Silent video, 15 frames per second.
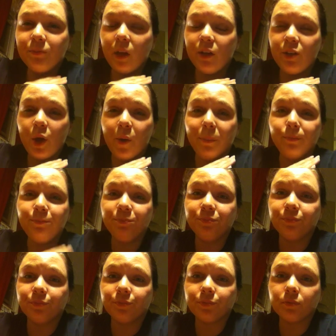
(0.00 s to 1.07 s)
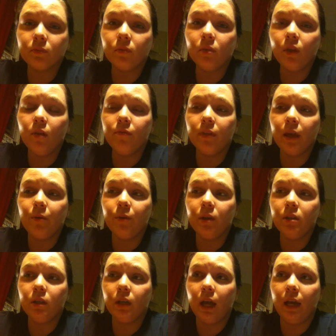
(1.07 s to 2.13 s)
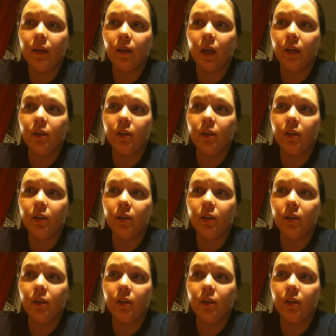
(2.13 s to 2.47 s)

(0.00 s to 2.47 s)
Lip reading: So, for that reason, I